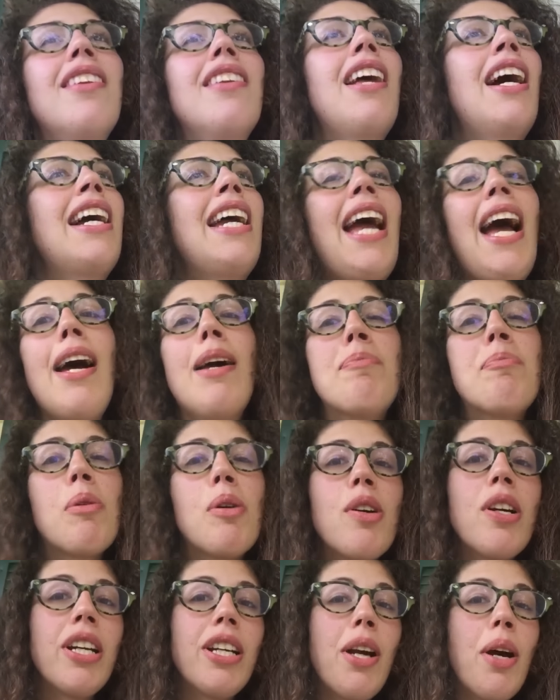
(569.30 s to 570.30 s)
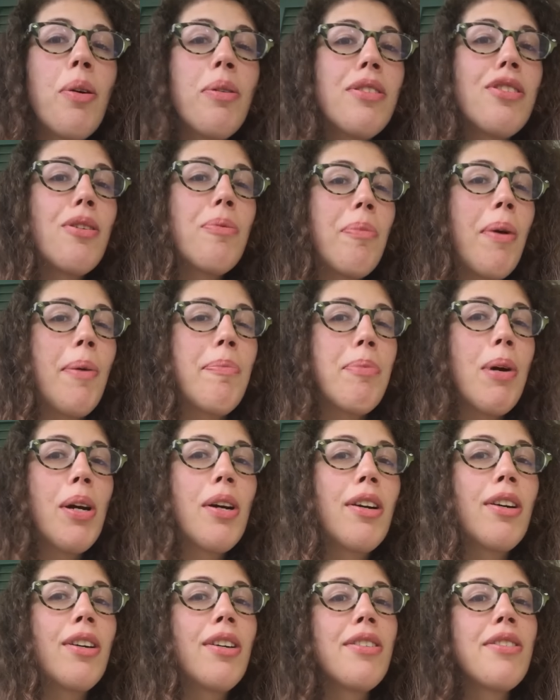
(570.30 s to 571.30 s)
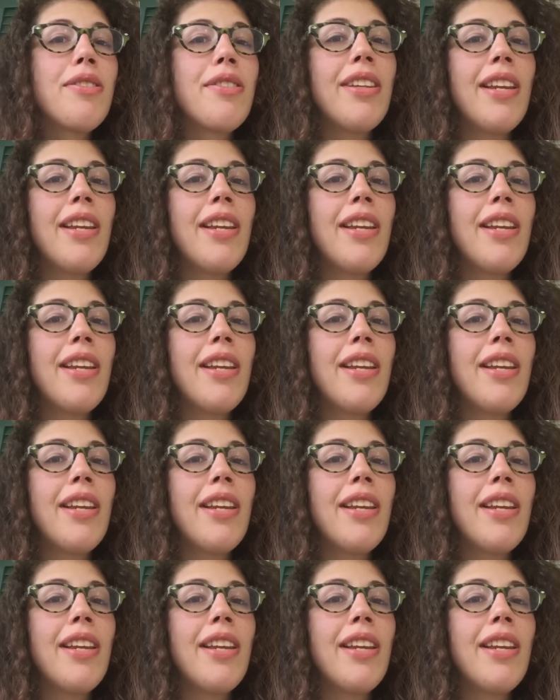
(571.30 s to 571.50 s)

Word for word: I had burritos in my purse